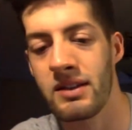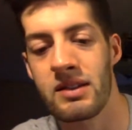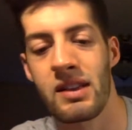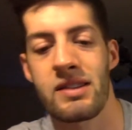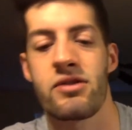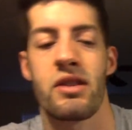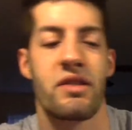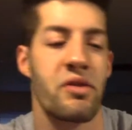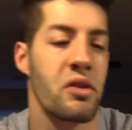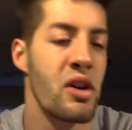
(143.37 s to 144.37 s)
It's less
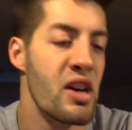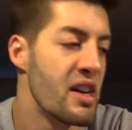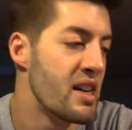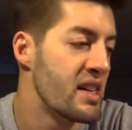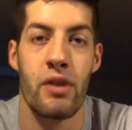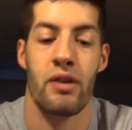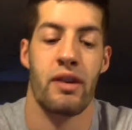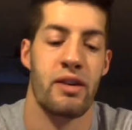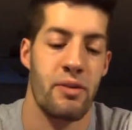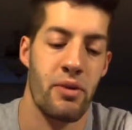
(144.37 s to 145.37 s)
stressful.
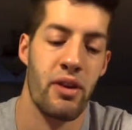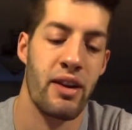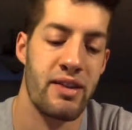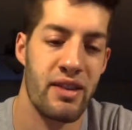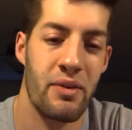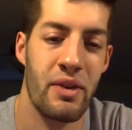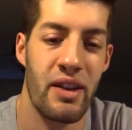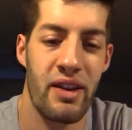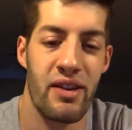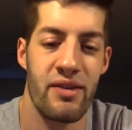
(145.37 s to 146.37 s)
I'll catch up with you guys a little bit
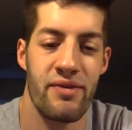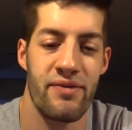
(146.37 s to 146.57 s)
later.